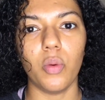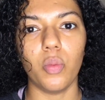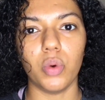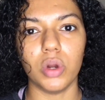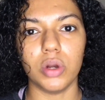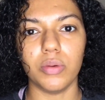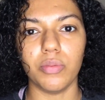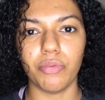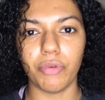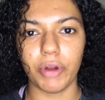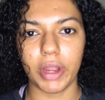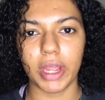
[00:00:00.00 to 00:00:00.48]

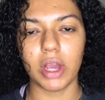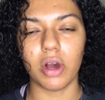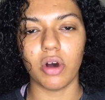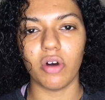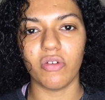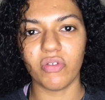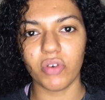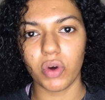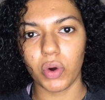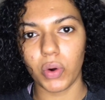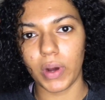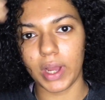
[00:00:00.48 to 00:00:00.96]
would break
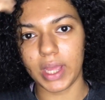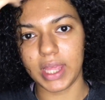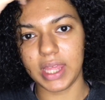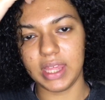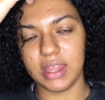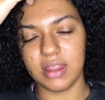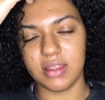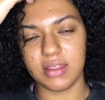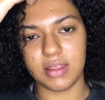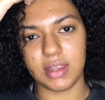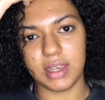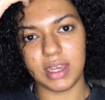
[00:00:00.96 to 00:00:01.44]
off quite
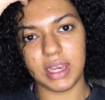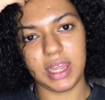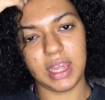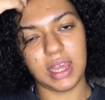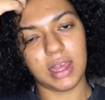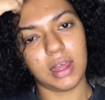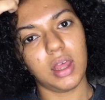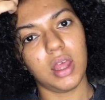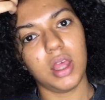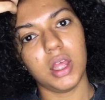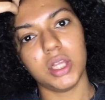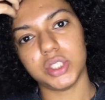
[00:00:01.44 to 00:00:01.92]

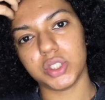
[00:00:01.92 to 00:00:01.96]
easily.